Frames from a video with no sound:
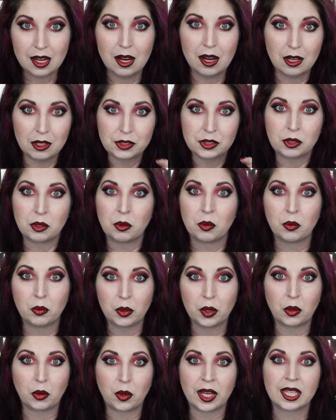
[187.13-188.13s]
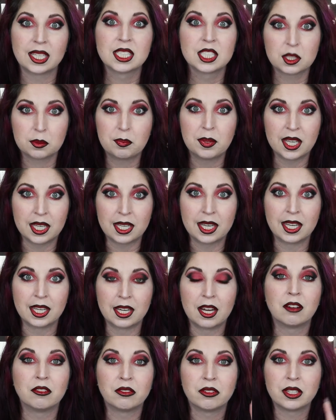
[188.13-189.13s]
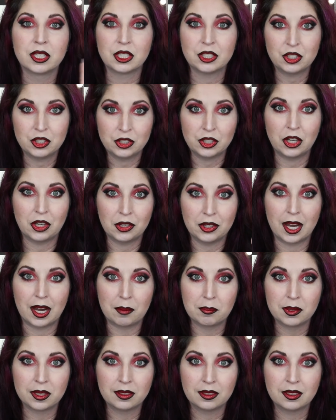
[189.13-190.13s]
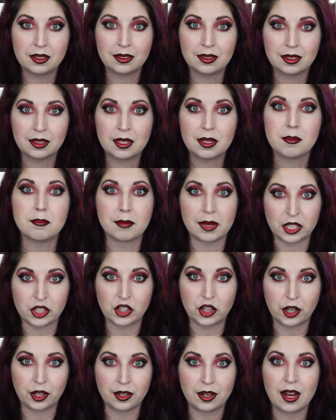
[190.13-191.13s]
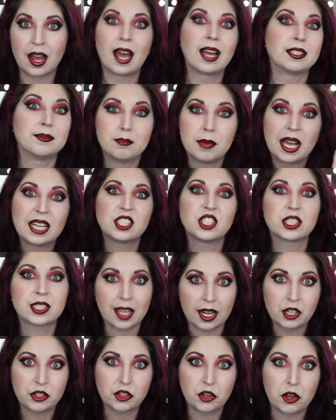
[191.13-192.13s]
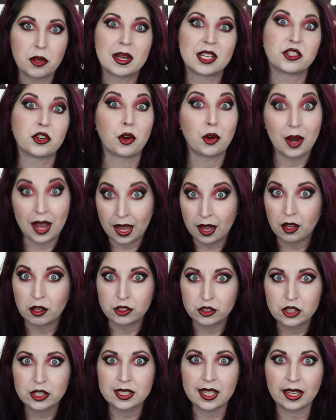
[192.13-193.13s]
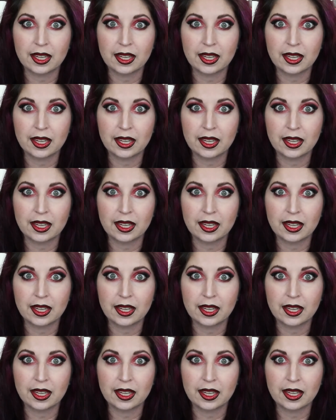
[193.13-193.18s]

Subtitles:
Also, real quick, speaking of dolled up, my shirt. I just gotta show you my shirt. Hang on just a